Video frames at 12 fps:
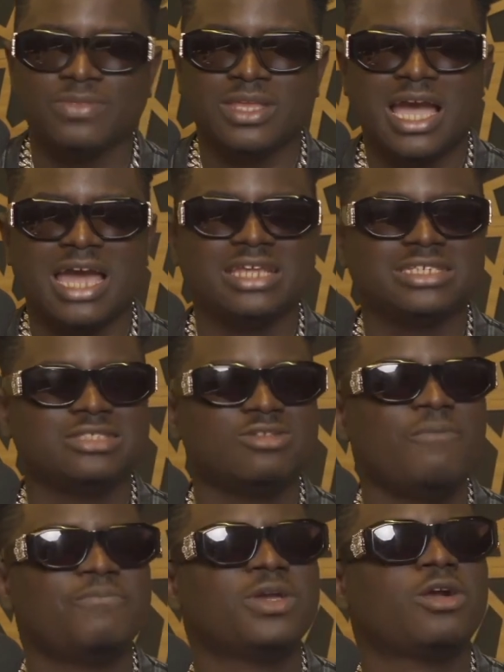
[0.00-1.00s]
And it's
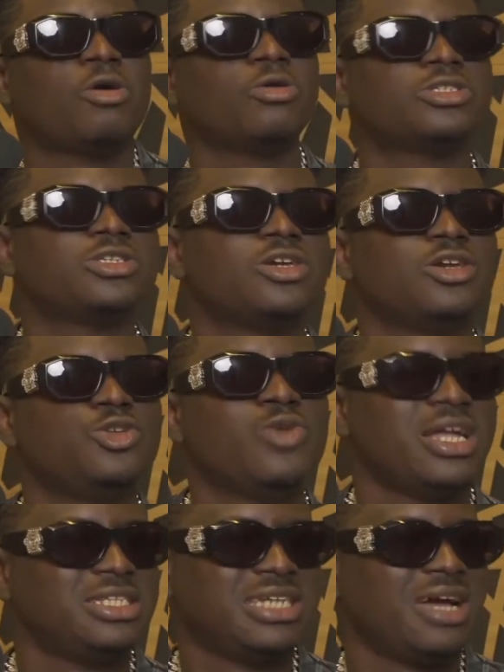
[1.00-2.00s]
not because you
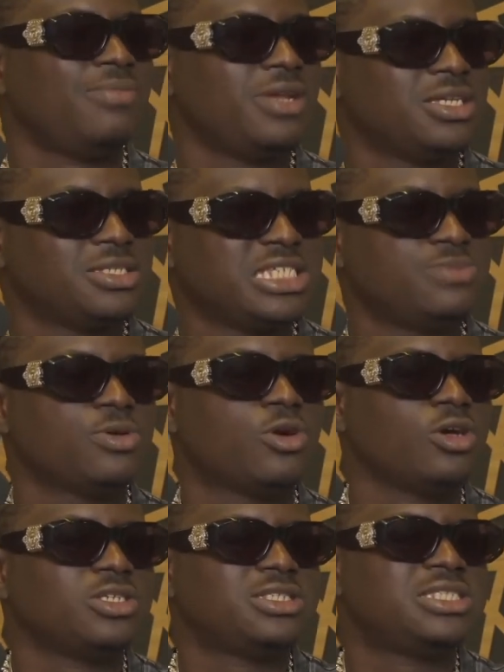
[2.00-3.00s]
are Jabless, it's
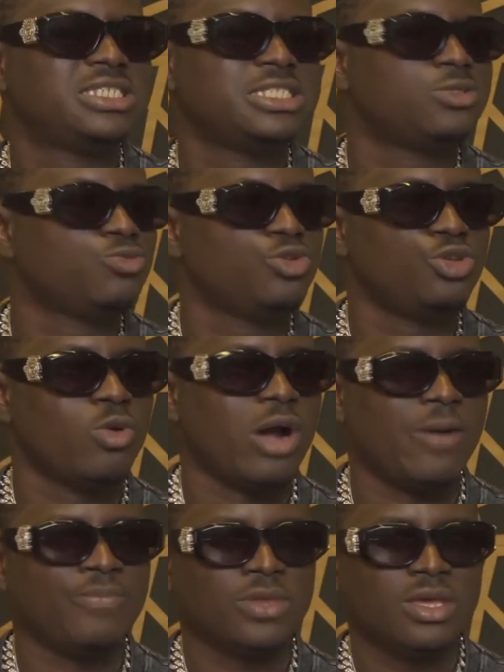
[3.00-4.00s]
because this is who you are.